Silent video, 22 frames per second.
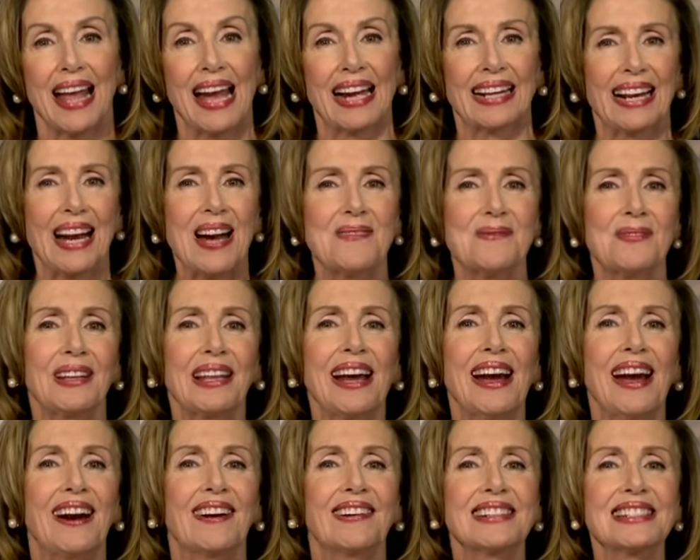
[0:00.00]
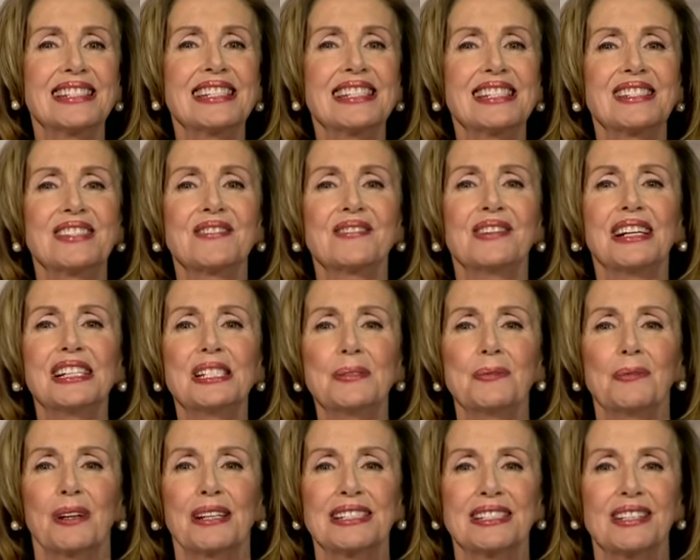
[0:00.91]
and Kamala Harris is the
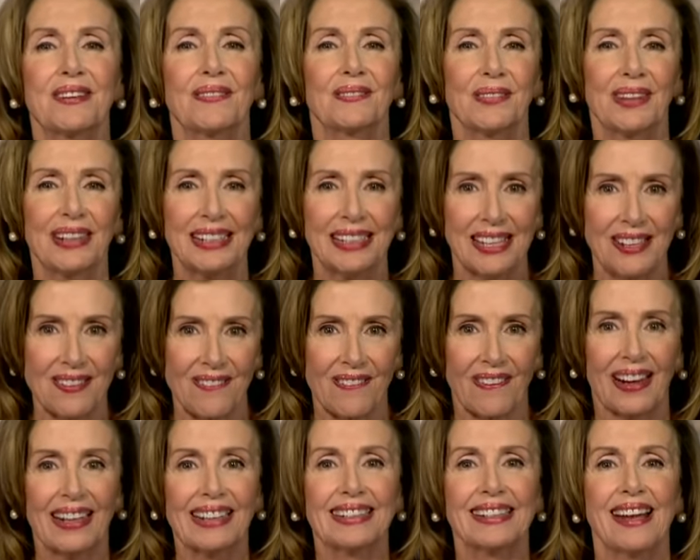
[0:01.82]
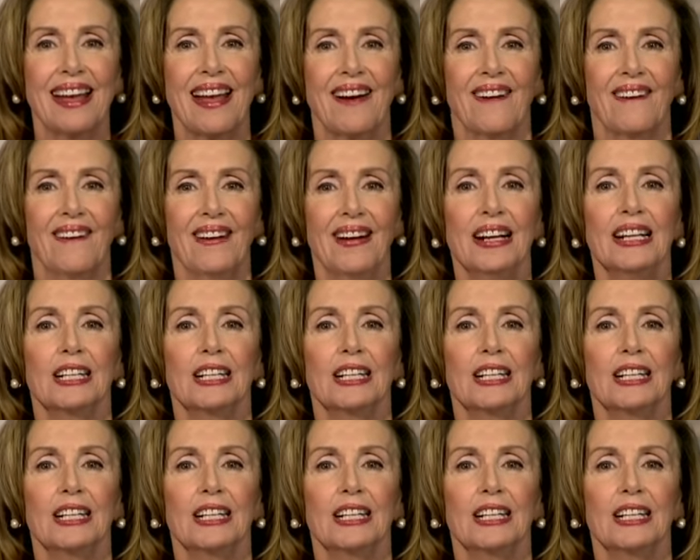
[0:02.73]
vice president we need right now,